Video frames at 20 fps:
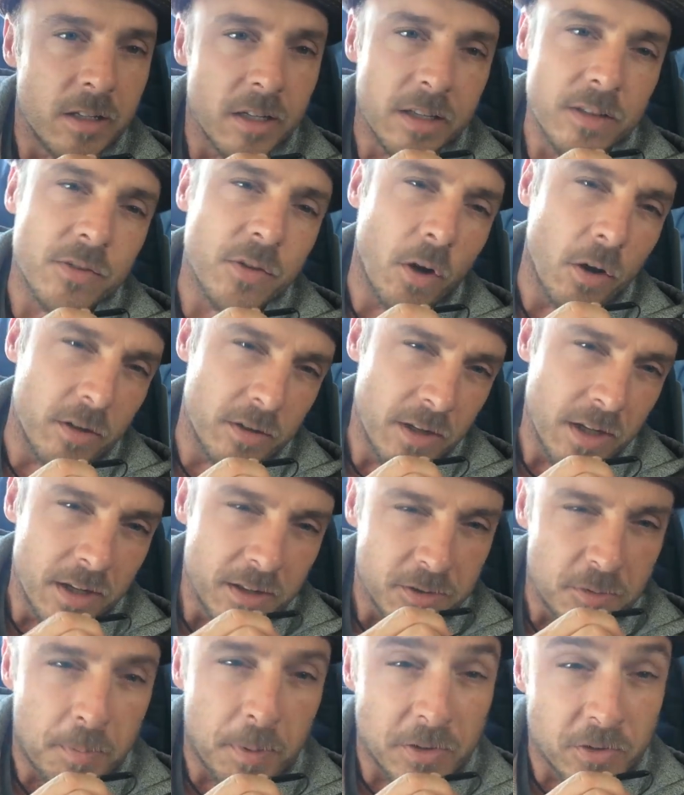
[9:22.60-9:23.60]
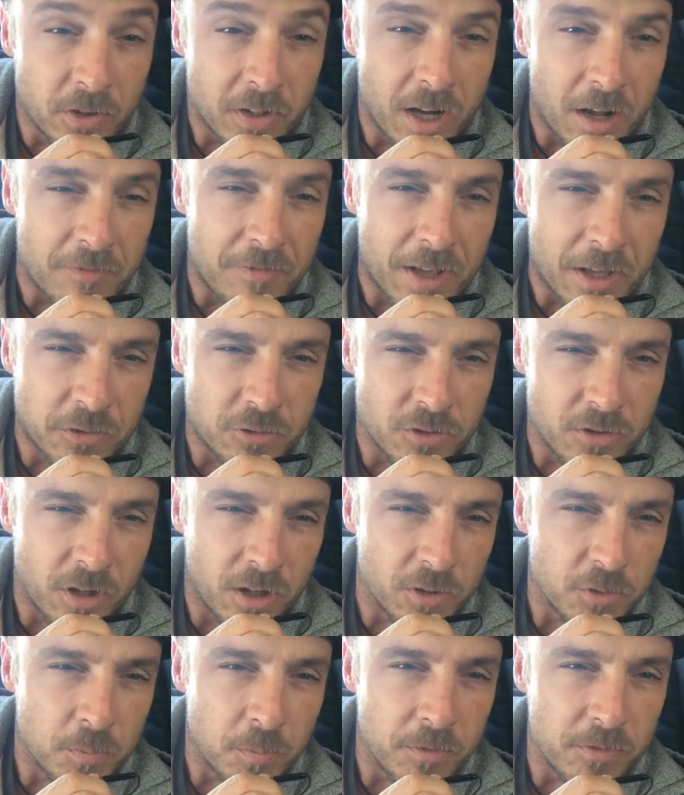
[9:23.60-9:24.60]
it's hard, depends on how fast your
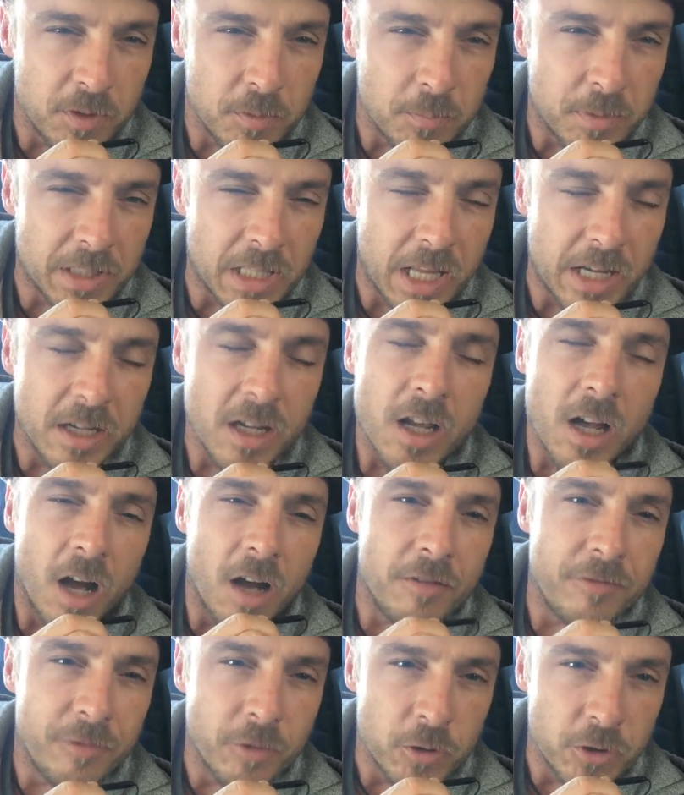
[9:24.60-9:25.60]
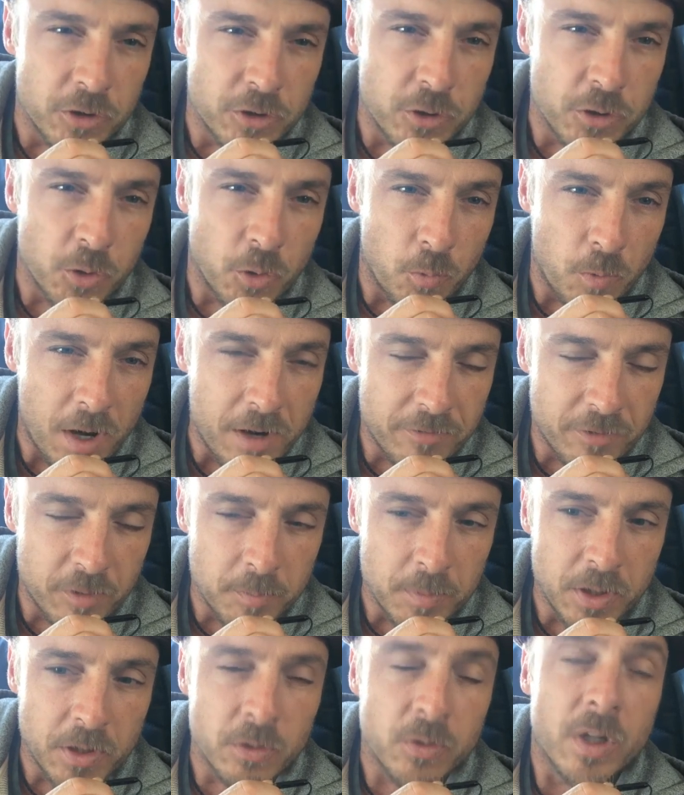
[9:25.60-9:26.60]
dog's moving, but like a foot or two away
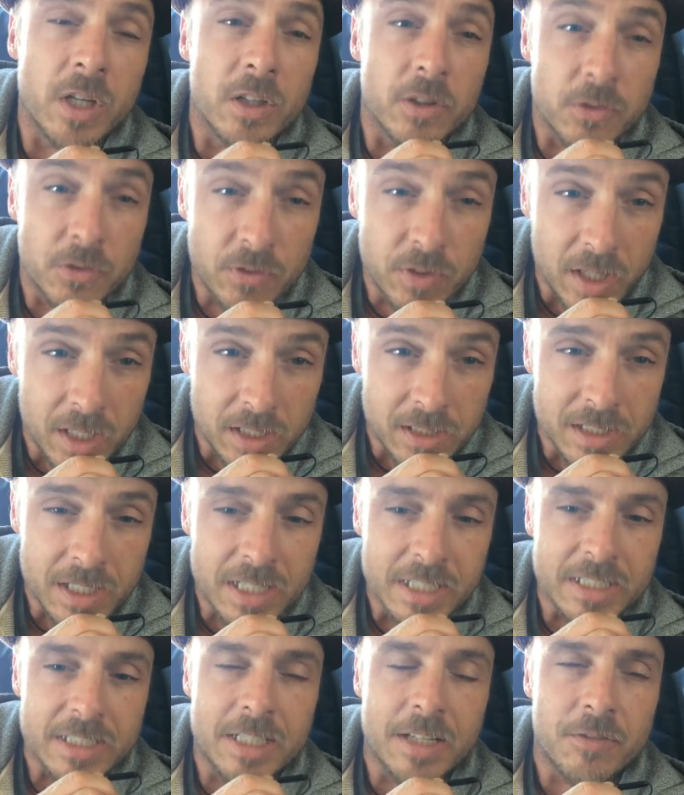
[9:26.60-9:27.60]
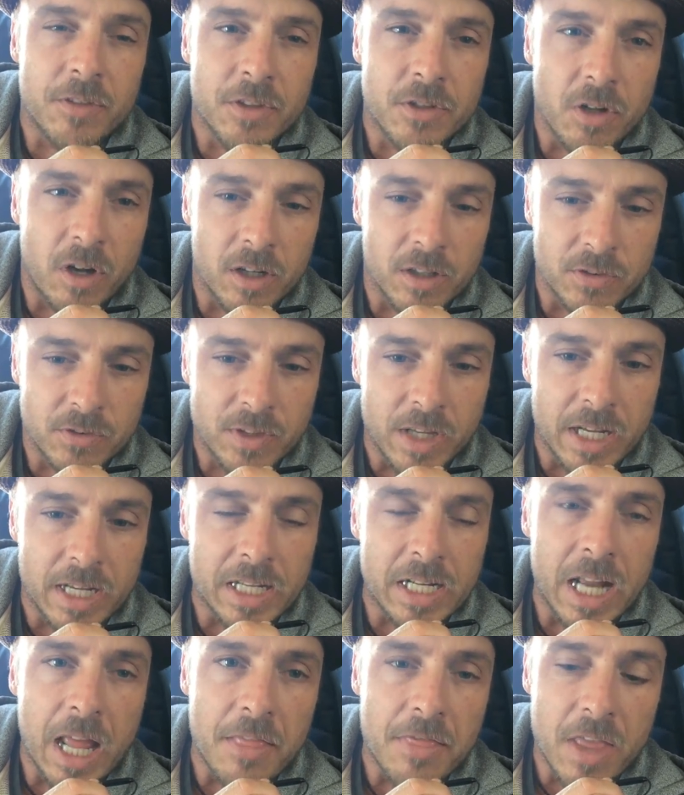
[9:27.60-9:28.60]
from you, sit, give the dog a
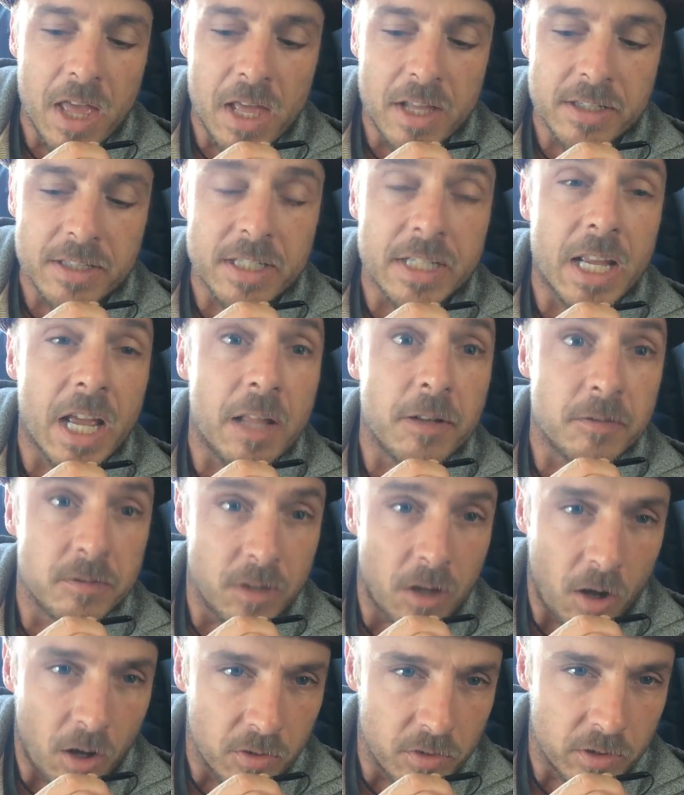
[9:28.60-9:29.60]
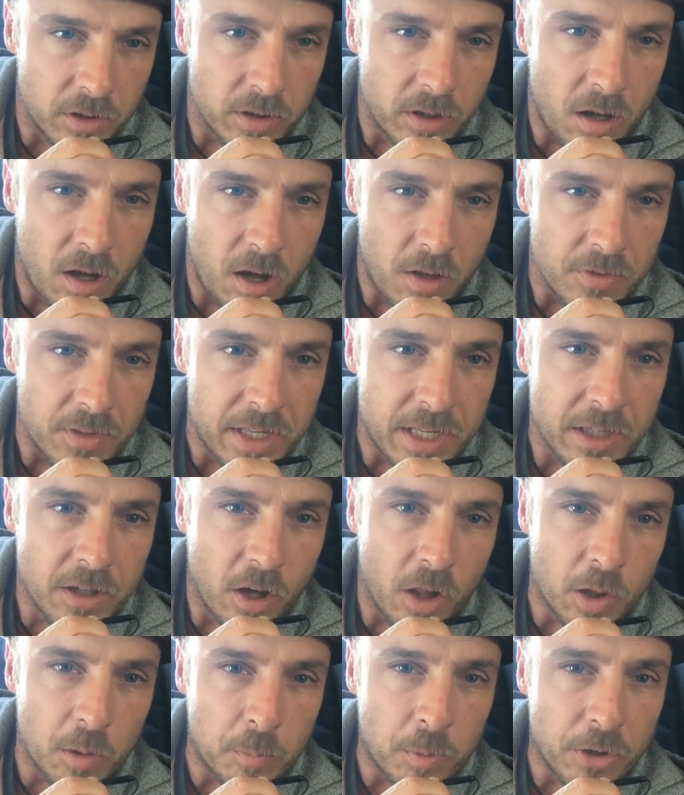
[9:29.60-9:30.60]
second, and then get on the
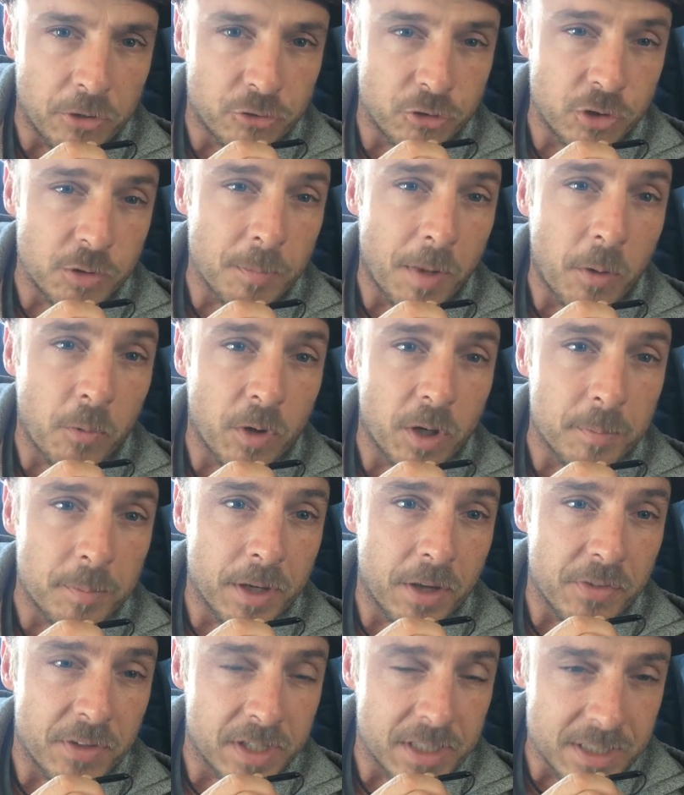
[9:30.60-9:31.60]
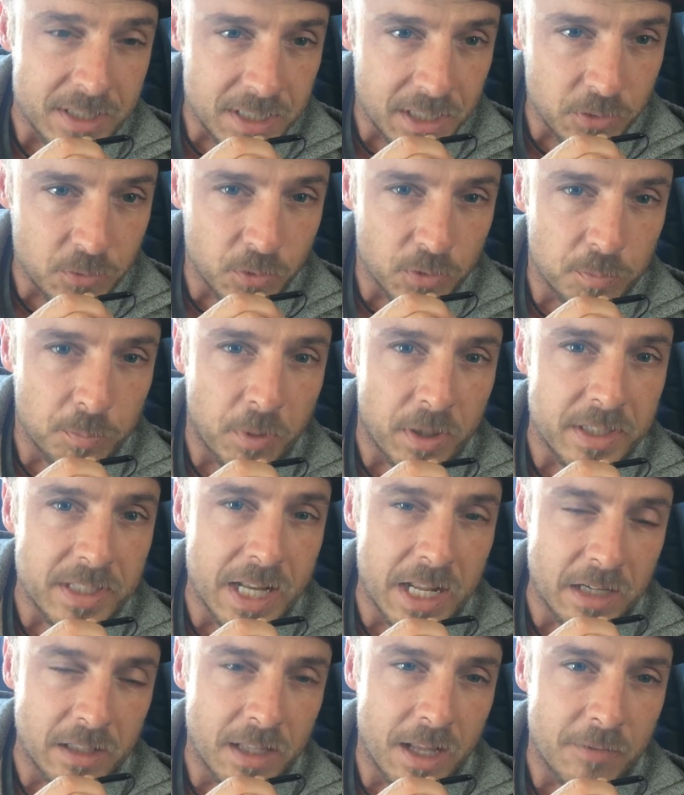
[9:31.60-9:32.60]
e-collar pressure. You might want to be on the continuous button
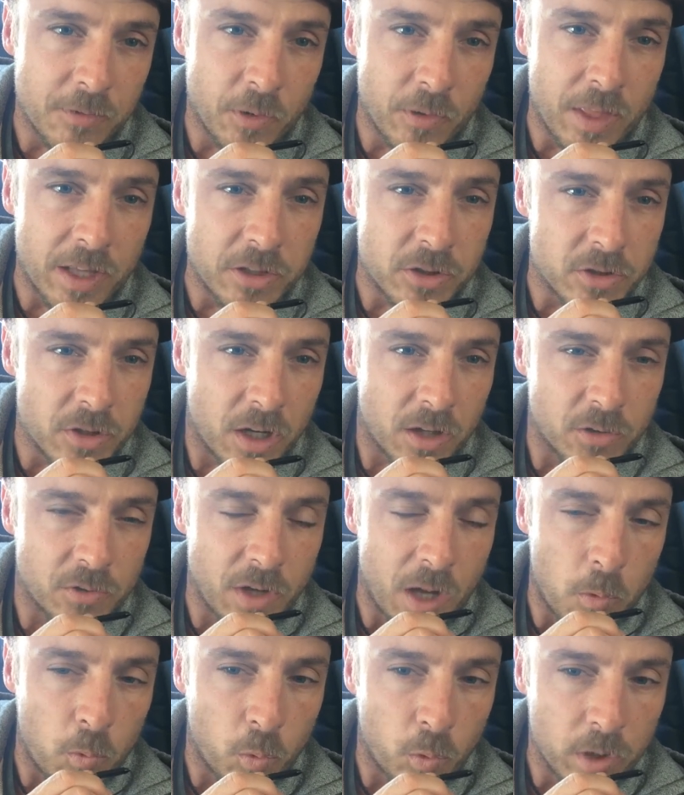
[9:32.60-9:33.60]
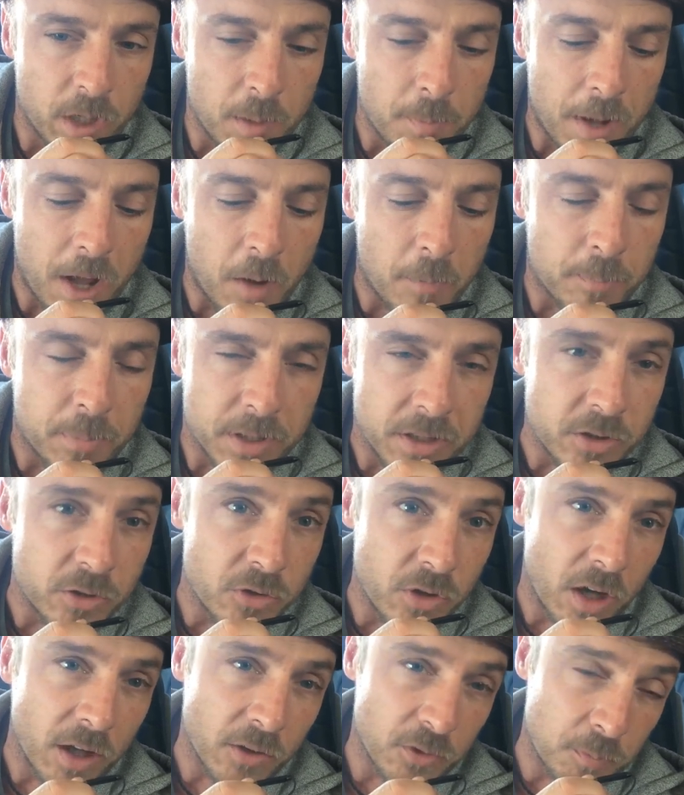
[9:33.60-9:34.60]
at a level that your dog's not worried about, but your
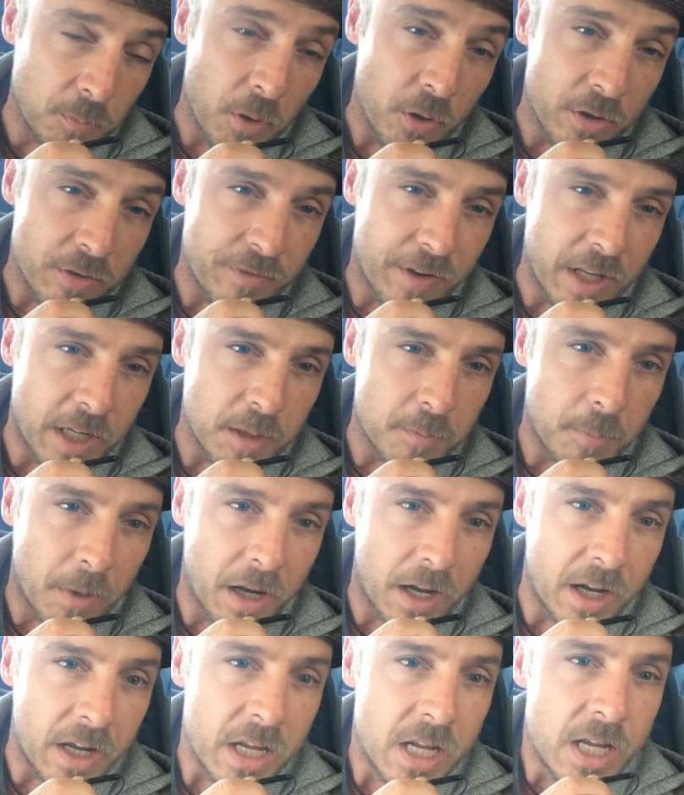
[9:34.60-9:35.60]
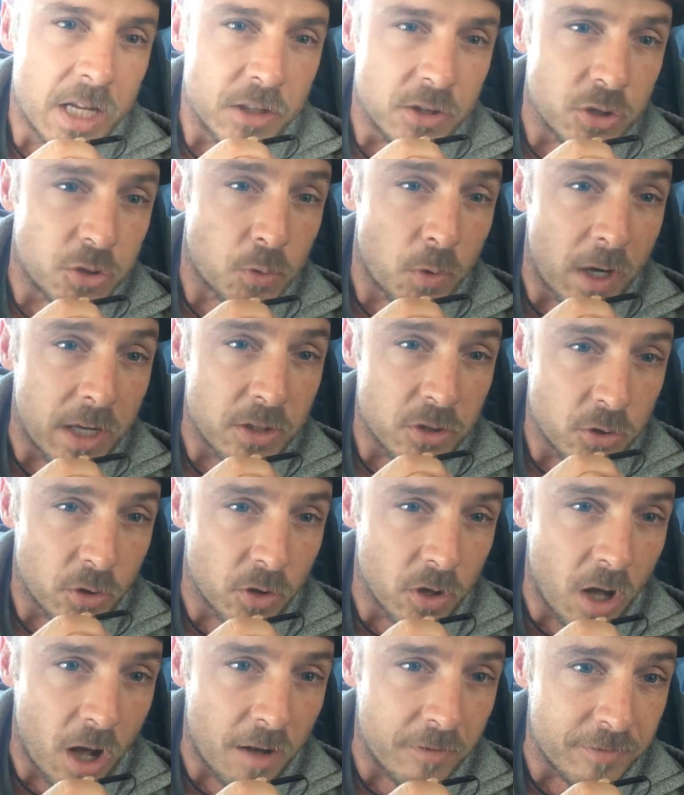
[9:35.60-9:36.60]
dog is motivated by, to try and
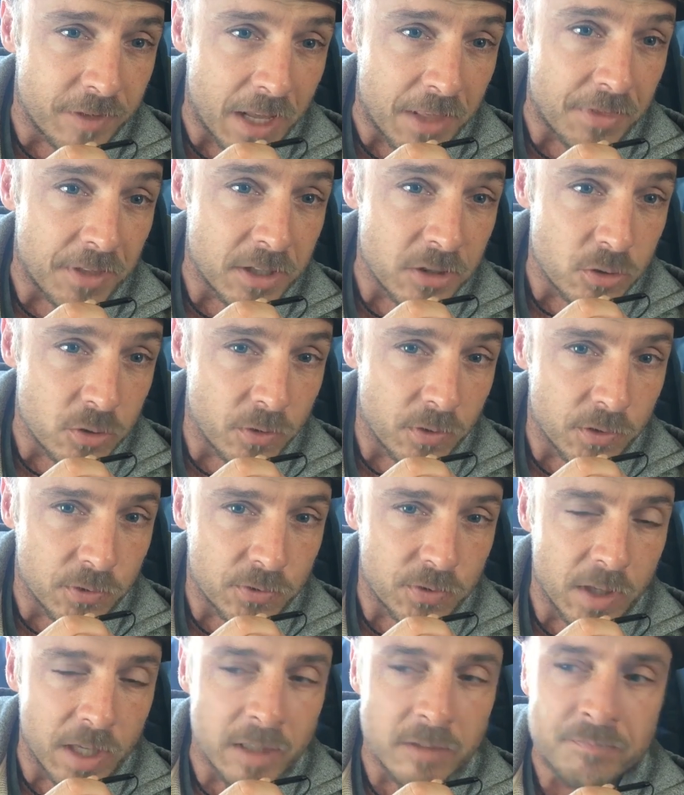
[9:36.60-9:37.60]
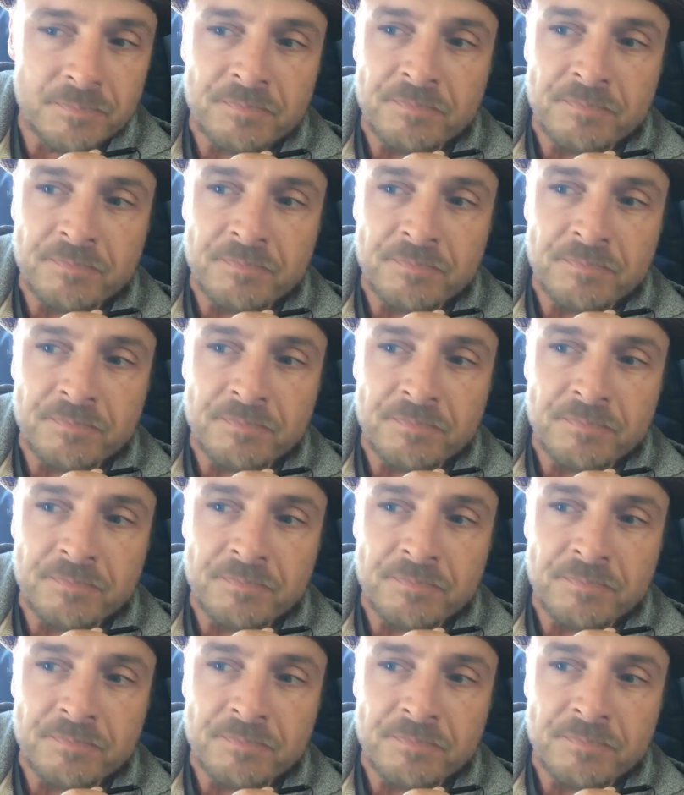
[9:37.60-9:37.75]
turn off, and then do the sit.